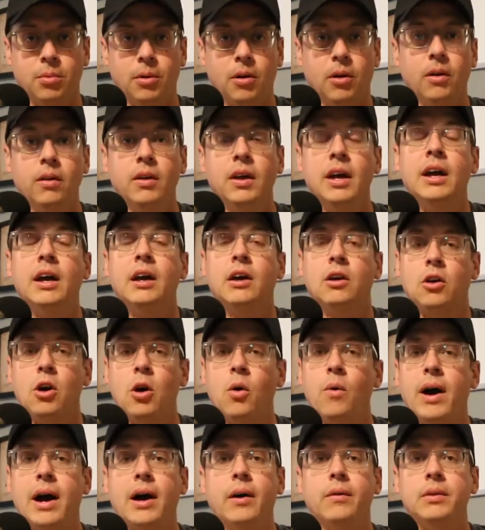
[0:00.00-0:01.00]
ball
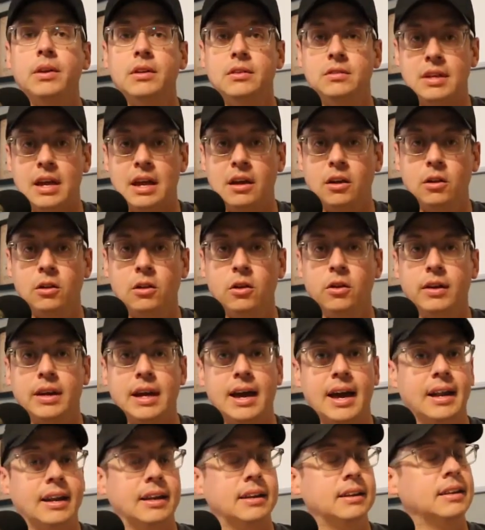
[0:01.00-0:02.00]
go out take a look
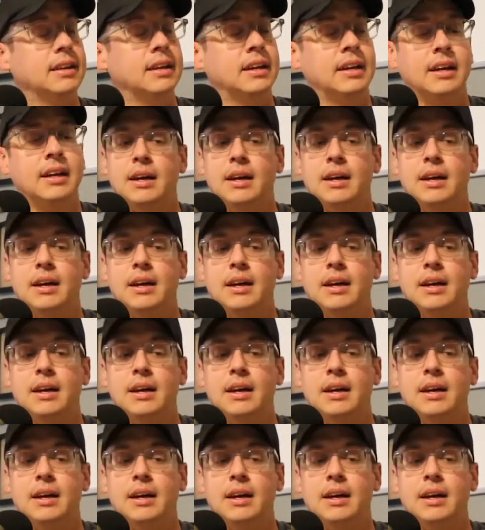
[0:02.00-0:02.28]
at it